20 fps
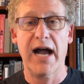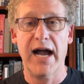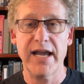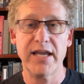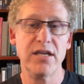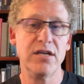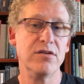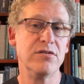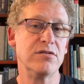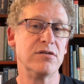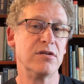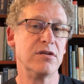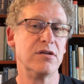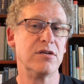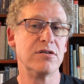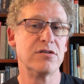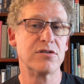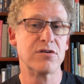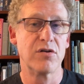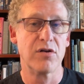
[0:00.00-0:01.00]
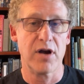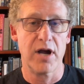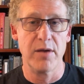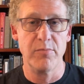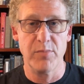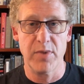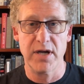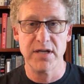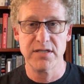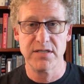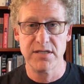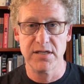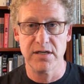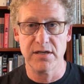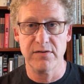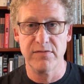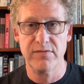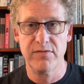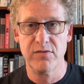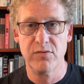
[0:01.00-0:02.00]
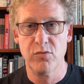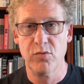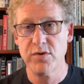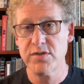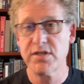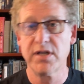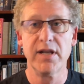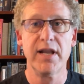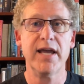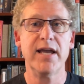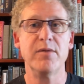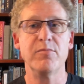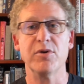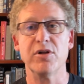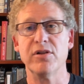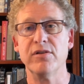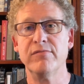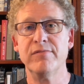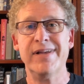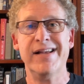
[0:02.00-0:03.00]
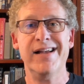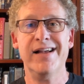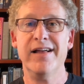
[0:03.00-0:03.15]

I used to describe myself was a label